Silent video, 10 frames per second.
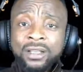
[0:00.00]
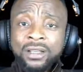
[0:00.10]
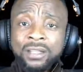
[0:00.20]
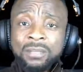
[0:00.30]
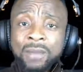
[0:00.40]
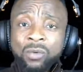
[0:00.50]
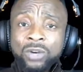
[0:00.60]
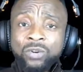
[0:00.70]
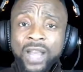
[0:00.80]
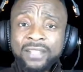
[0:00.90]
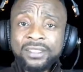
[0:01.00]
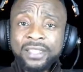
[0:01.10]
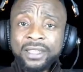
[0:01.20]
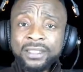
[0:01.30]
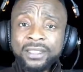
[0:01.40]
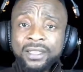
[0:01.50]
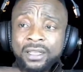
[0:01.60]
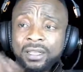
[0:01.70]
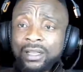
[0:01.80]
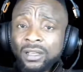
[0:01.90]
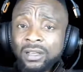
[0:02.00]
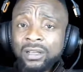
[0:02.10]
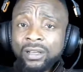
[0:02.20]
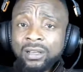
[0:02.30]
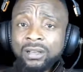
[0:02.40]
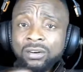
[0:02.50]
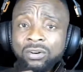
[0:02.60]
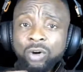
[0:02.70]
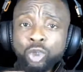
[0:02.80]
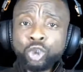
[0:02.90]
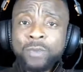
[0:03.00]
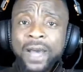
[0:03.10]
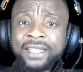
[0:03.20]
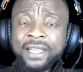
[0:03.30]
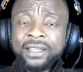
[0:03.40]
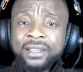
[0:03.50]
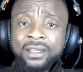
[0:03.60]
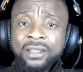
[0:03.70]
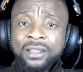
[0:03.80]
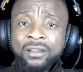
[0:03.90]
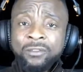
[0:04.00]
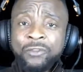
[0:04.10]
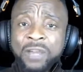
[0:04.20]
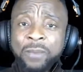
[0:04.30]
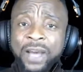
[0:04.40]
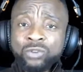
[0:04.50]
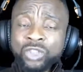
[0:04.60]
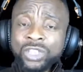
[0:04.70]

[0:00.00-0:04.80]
the man we no like stealing. Oshobade, fake pastor